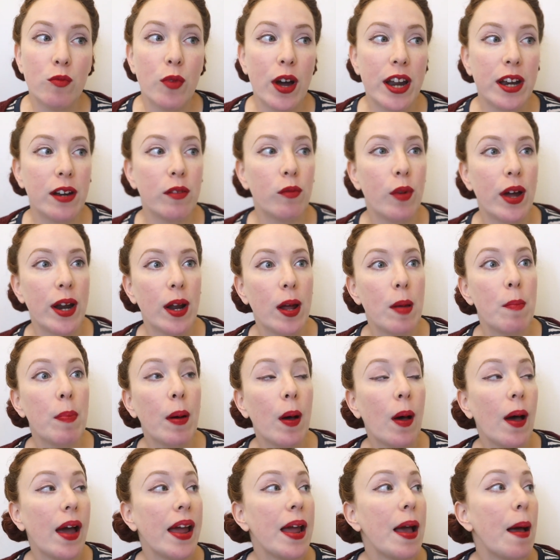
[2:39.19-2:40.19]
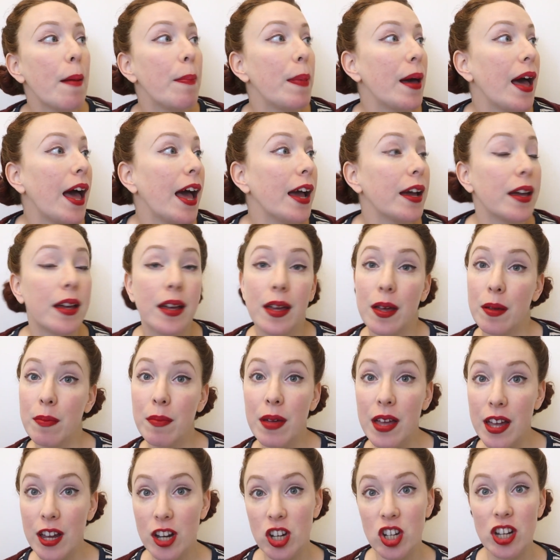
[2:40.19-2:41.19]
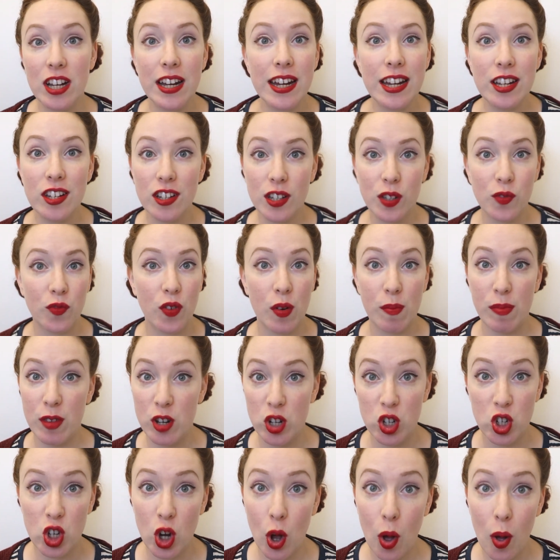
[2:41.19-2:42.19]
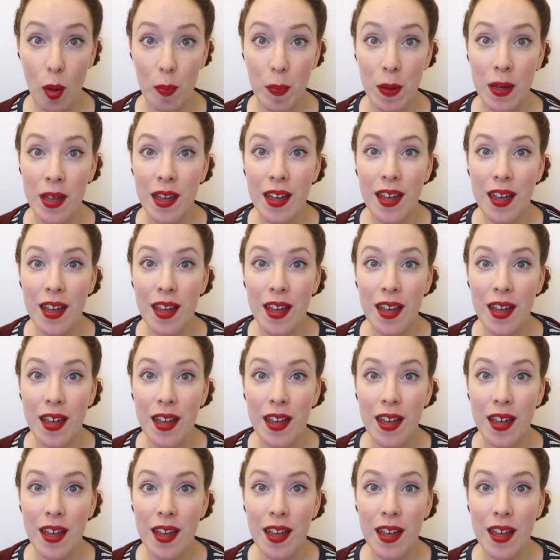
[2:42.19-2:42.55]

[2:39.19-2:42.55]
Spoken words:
When I buy a bag commercially just from the shop,